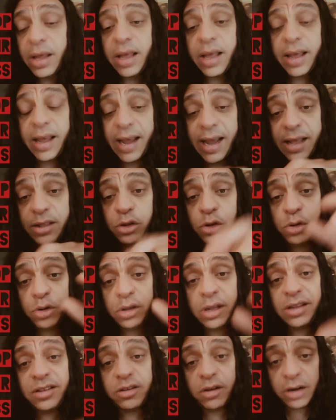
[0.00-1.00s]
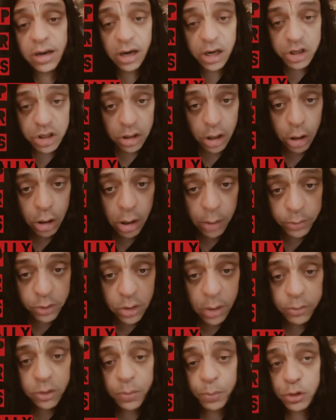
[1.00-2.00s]
And you need circulation herbs
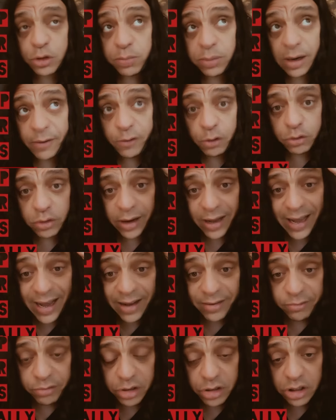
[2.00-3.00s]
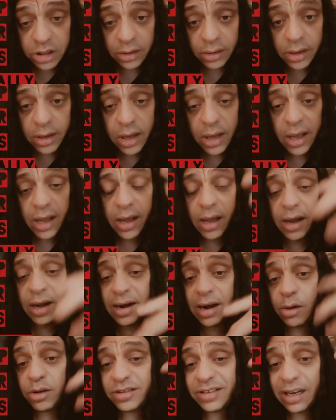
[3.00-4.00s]
to push blood flow to the head region. In
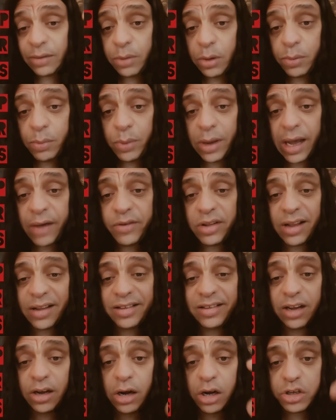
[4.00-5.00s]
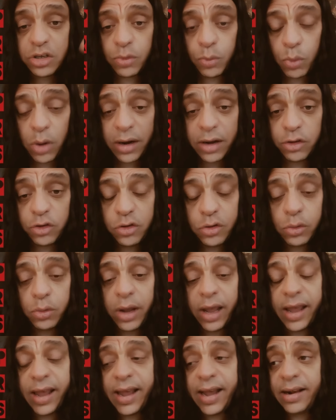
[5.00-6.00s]
our site, we have it as circulation 1 and
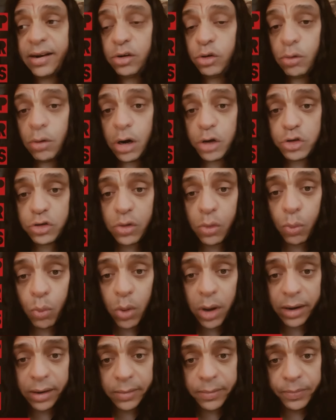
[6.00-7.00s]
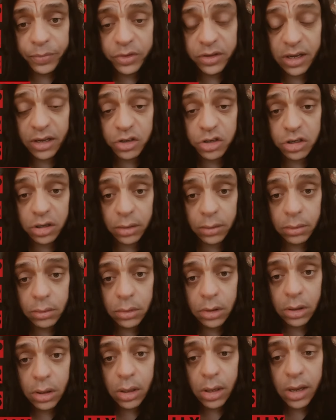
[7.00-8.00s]
2 and neurological 1, tincture.
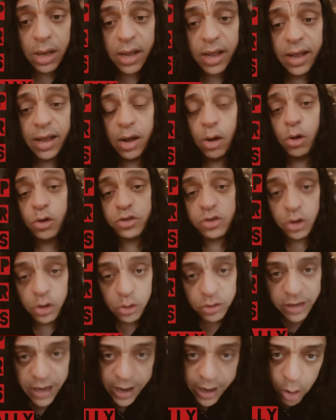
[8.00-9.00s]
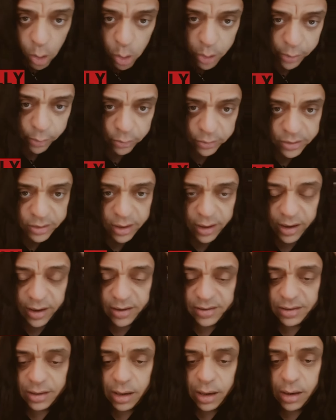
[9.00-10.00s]
Also use hair oils
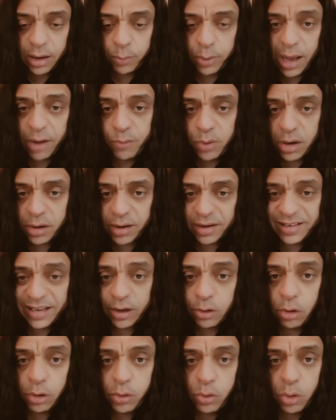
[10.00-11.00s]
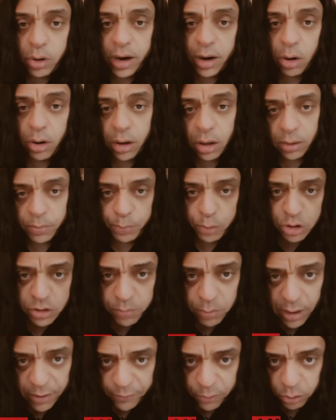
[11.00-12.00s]
externally. We have one on our site called Grow Hair Oil, push
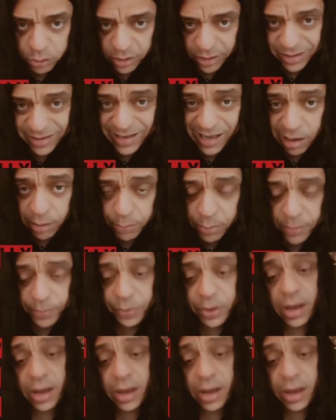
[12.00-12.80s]
blood flow to the scalp,